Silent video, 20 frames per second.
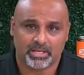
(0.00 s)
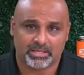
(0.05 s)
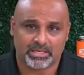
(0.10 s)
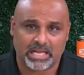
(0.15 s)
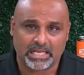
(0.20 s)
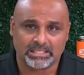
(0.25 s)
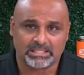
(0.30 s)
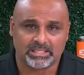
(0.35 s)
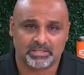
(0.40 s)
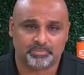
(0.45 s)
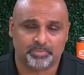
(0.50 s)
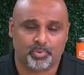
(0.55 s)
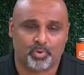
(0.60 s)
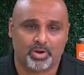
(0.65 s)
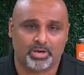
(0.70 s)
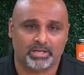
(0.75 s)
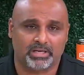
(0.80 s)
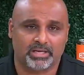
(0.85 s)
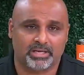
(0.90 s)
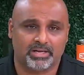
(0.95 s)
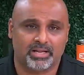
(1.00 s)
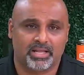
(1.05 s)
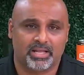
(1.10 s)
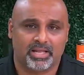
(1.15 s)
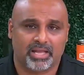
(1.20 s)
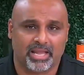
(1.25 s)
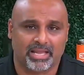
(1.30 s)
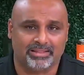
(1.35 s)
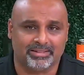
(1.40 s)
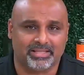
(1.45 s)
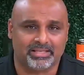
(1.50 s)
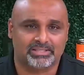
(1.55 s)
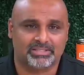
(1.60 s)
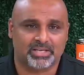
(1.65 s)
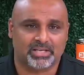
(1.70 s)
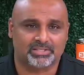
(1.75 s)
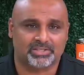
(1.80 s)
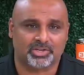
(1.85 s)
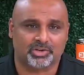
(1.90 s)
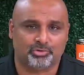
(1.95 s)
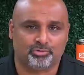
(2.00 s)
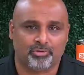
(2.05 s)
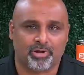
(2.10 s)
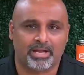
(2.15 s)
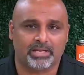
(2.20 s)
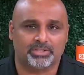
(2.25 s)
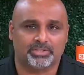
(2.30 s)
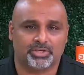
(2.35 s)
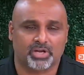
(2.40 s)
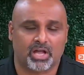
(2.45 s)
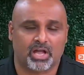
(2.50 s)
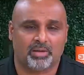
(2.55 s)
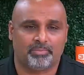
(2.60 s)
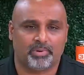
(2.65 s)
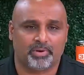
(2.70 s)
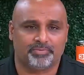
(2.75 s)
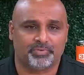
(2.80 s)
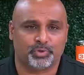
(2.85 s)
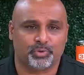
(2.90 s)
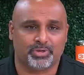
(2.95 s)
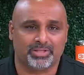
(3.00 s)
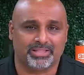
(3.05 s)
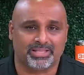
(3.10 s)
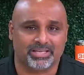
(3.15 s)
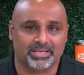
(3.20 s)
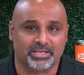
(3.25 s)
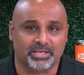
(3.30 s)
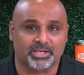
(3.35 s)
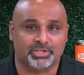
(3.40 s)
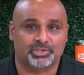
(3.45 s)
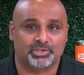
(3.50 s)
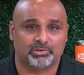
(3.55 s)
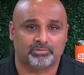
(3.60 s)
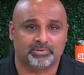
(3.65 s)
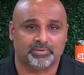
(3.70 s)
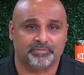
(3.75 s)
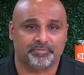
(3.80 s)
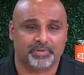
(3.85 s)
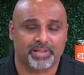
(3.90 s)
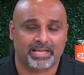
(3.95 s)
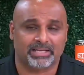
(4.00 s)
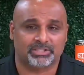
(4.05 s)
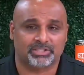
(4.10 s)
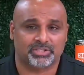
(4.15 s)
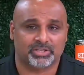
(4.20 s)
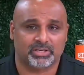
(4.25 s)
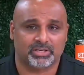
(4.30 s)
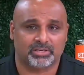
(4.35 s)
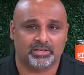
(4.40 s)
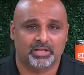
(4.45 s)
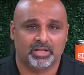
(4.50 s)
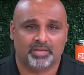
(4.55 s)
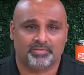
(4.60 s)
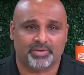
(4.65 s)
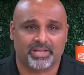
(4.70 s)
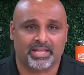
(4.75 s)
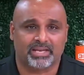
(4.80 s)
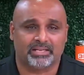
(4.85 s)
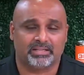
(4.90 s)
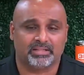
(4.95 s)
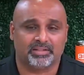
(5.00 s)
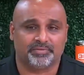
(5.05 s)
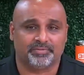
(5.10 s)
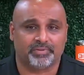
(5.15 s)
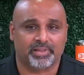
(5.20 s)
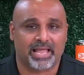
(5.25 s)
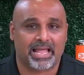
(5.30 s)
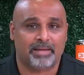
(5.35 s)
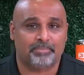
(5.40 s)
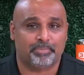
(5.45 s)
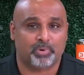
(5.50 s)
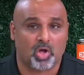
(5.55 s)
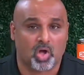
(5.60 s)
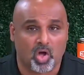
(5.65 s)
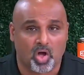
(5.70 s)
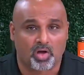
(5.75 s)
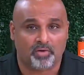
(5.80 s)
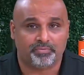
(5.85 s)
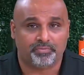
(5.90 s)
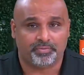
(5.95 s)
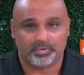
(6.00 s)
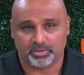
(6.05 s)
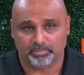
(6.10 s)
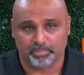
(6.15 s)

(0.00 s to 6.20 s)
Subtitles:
nice and pointed, and this does a great job of doing the initial reflection of getting the flap off the